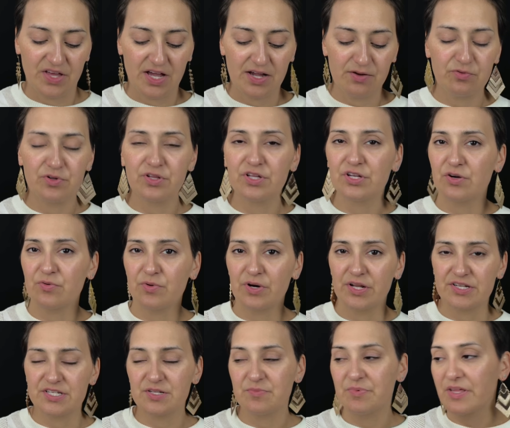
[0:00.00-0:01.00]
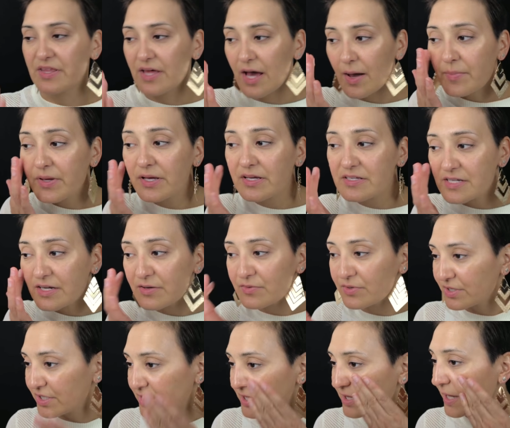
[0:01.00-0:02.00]
I really don't want it to be that because I
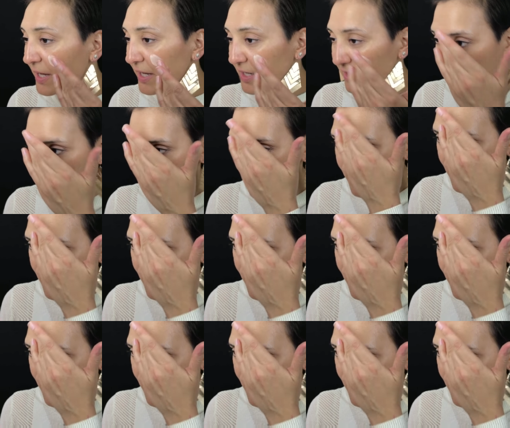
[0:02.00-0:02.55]
really like